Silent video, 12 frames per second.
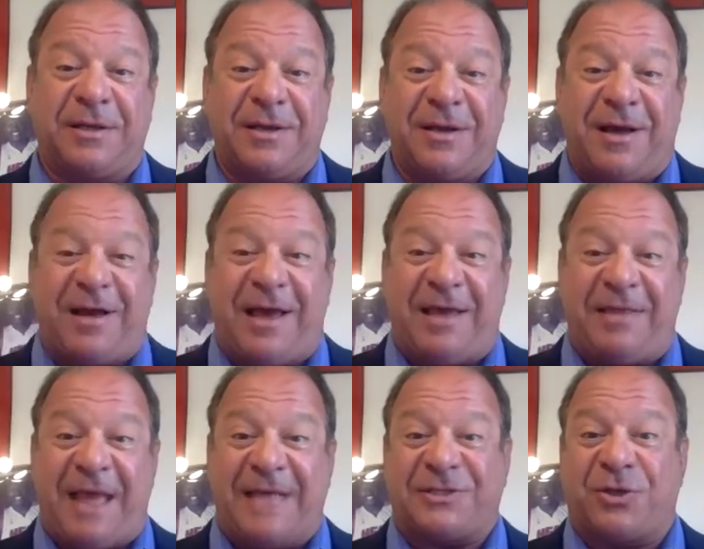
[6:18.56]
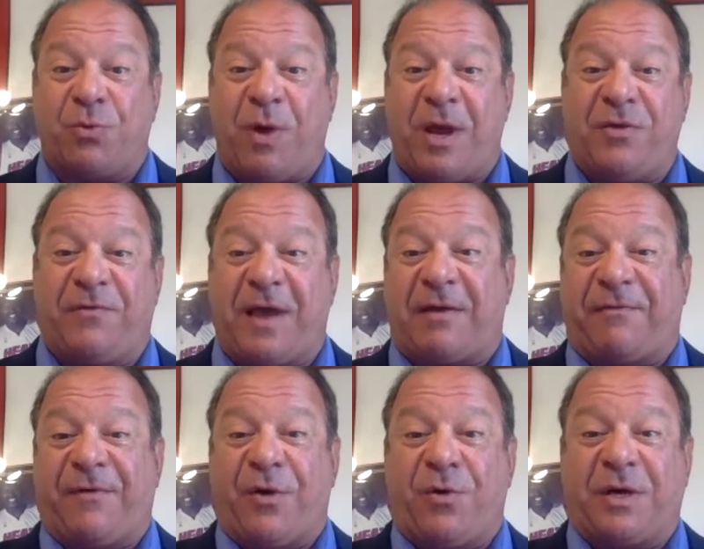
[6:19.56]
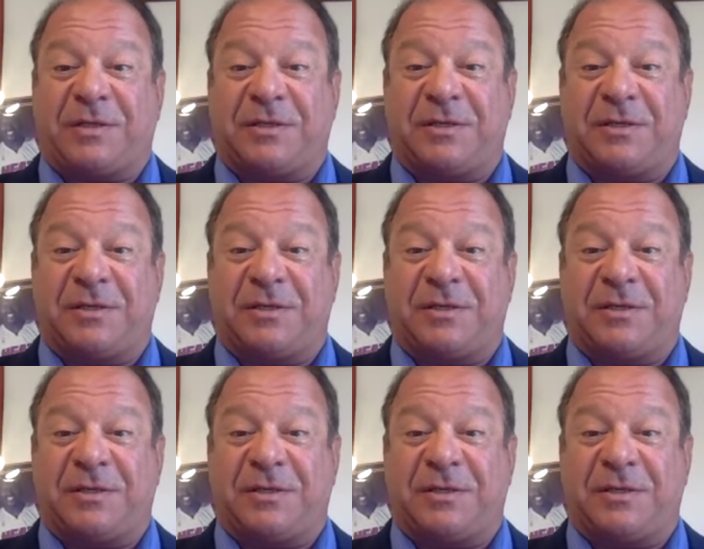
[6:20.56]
And that's the way you've got to focus.